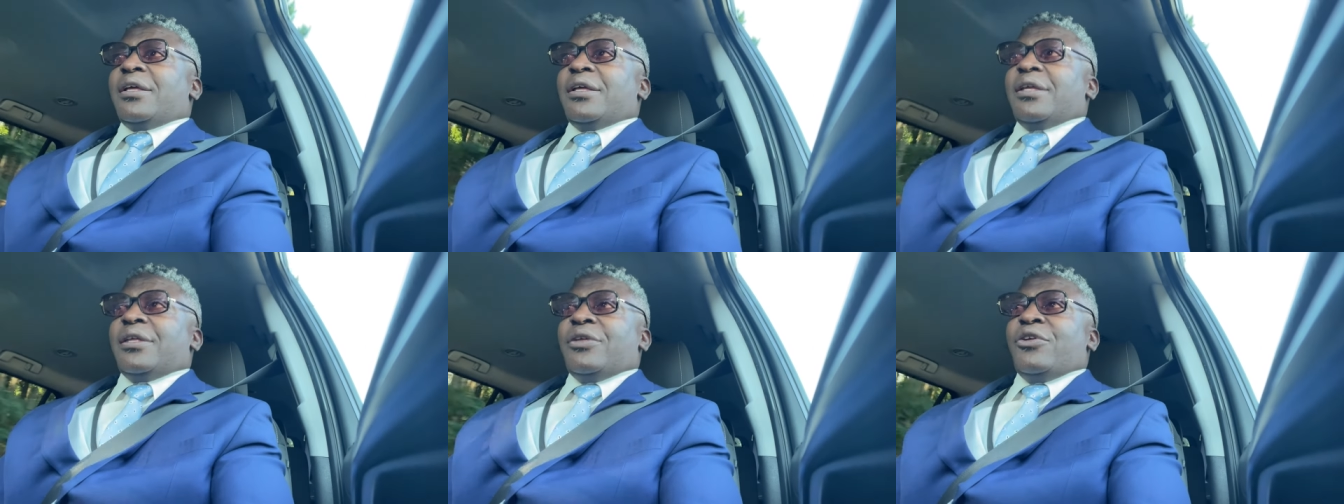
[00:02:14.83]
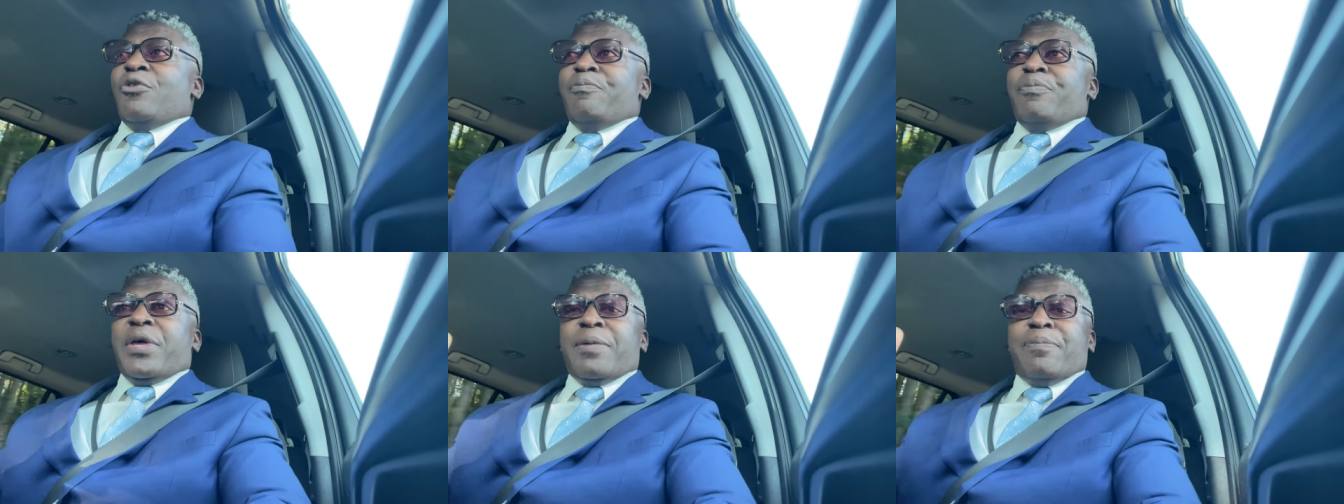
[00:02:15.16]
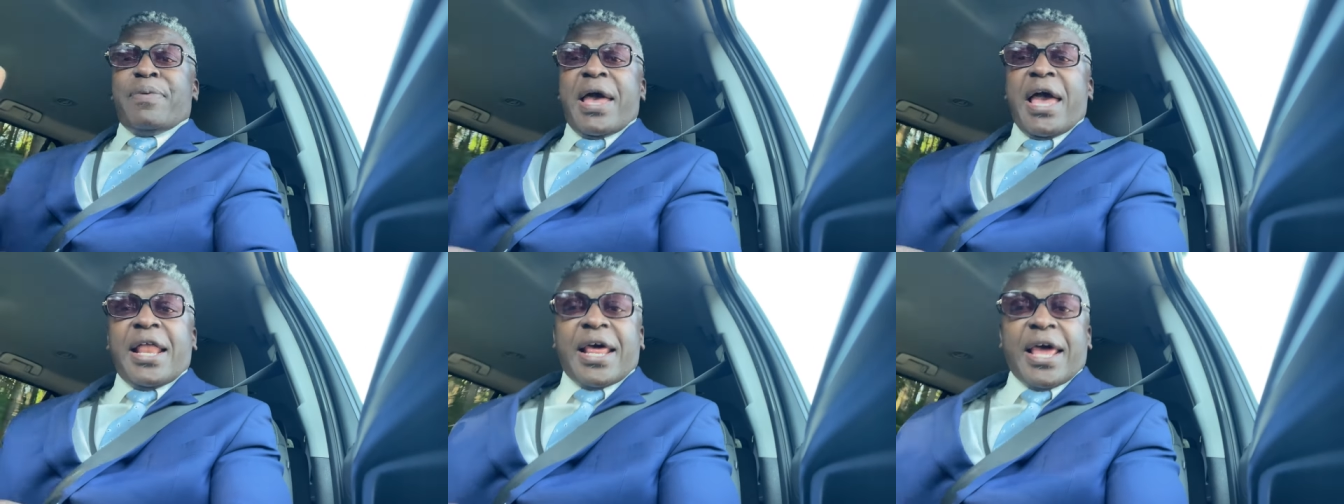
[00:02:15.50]
you big
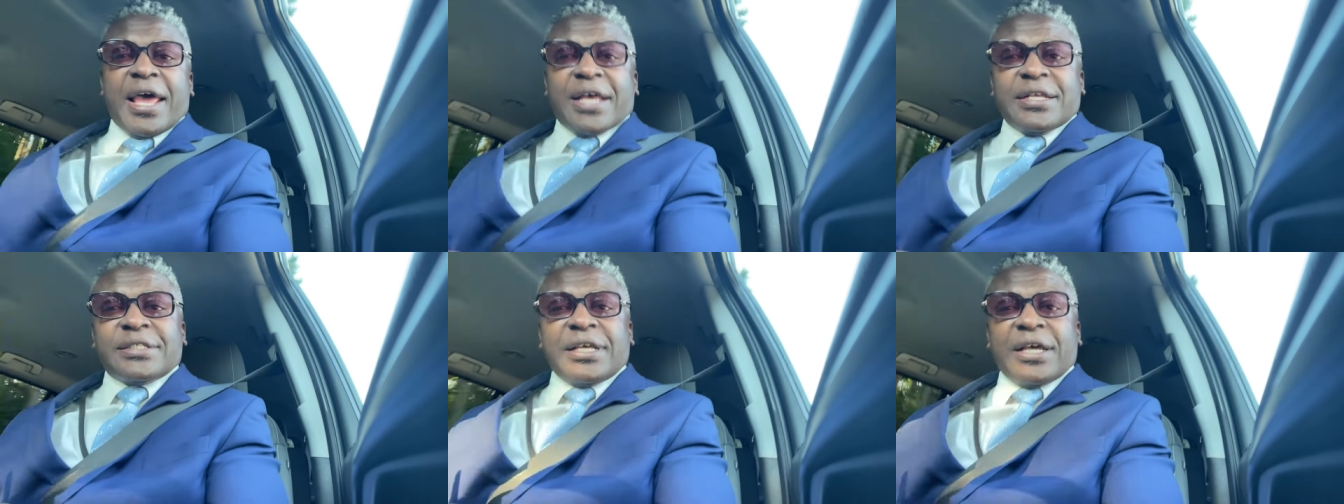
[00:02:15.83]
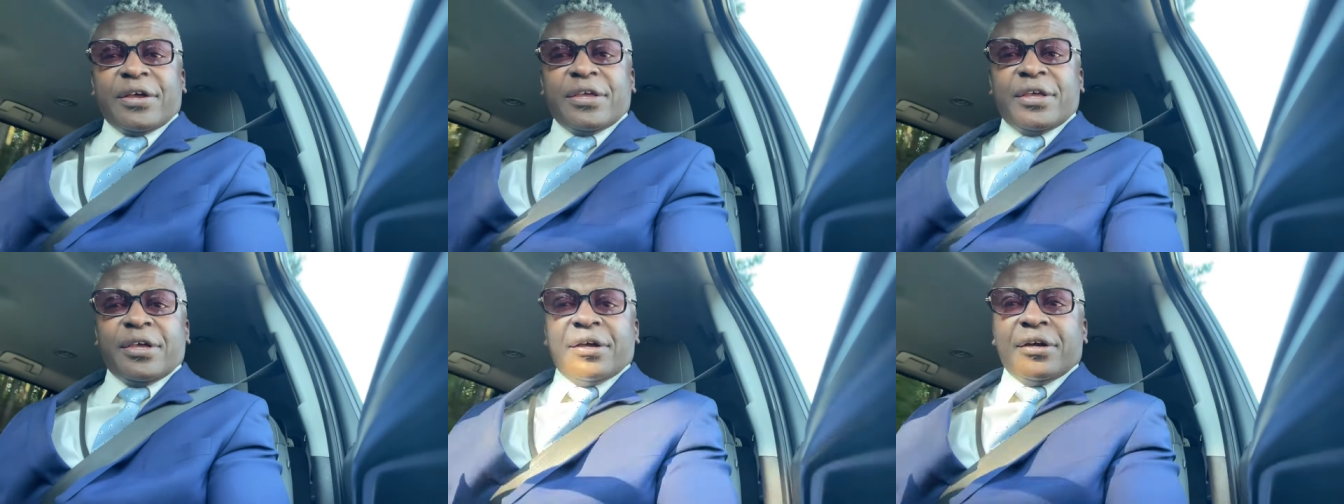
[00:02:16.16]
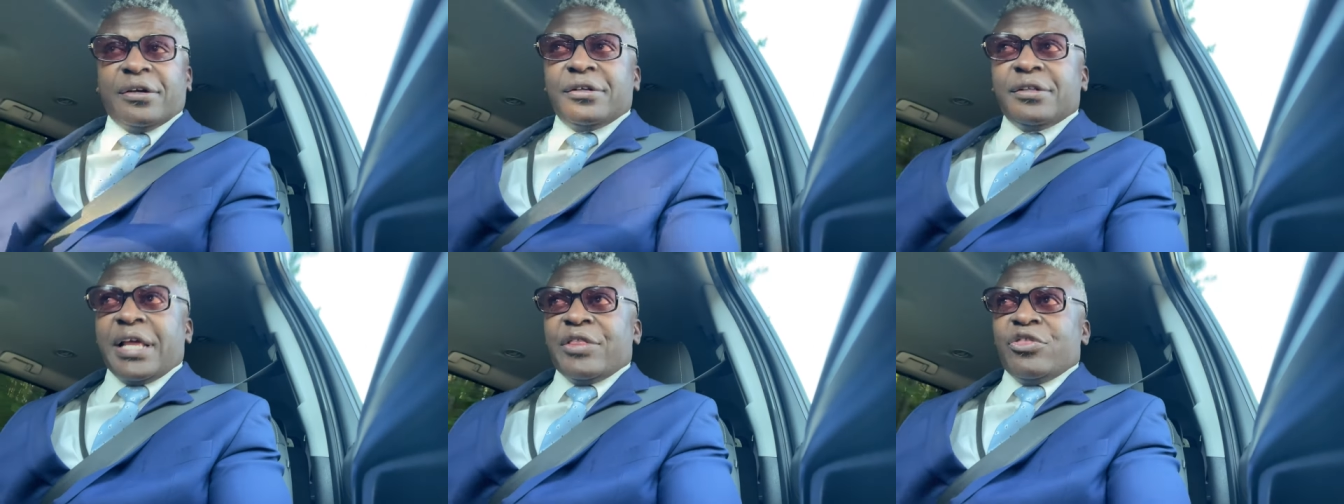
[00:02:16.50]
badass out
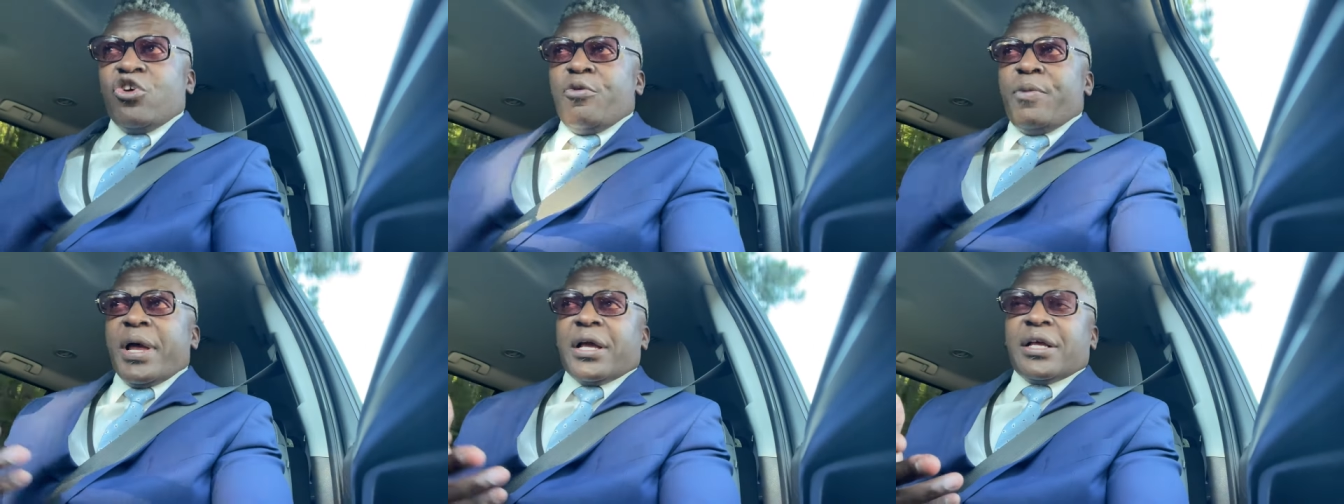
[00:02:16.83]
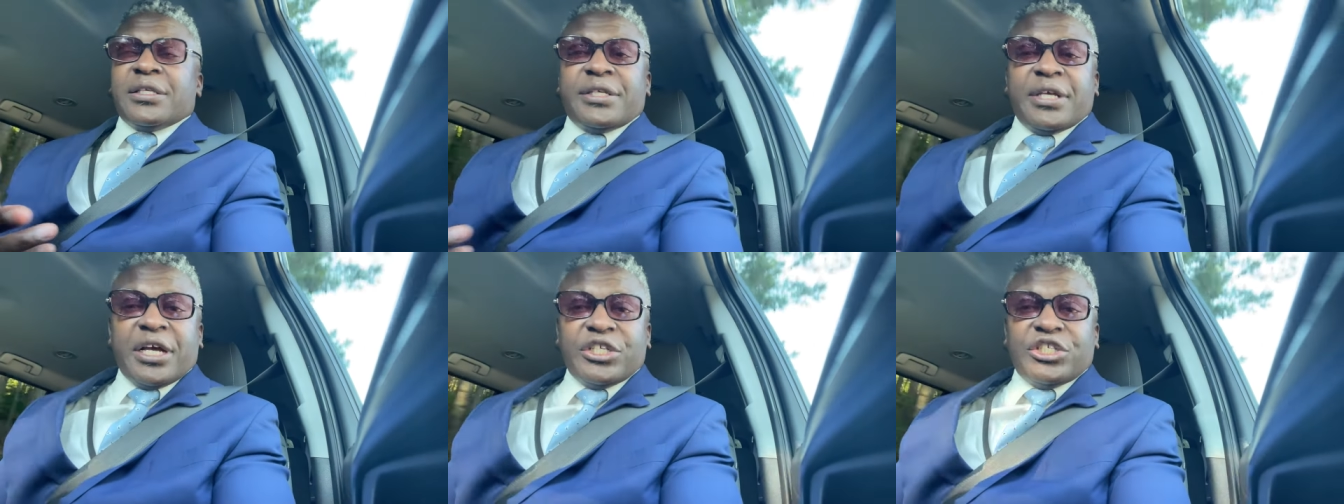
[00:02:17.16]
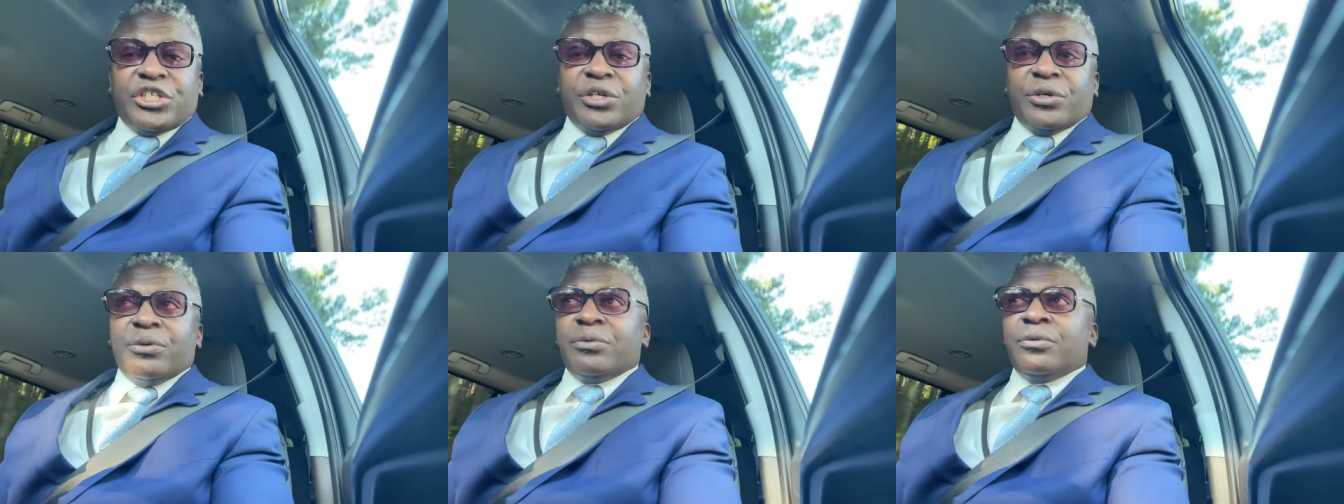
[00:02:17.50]
here that nobody could
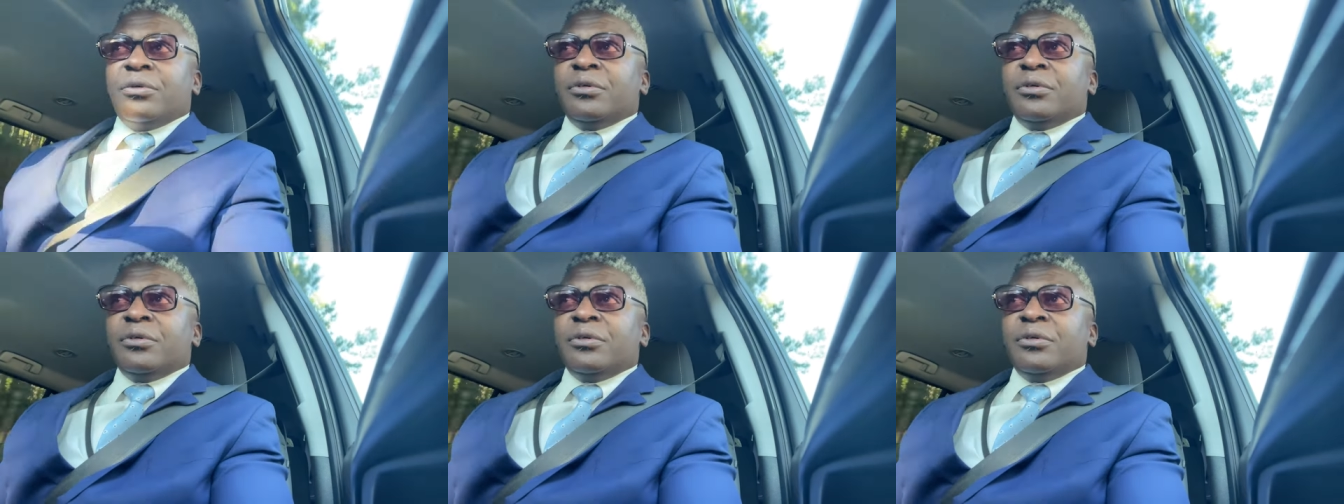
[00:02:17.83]
touch you.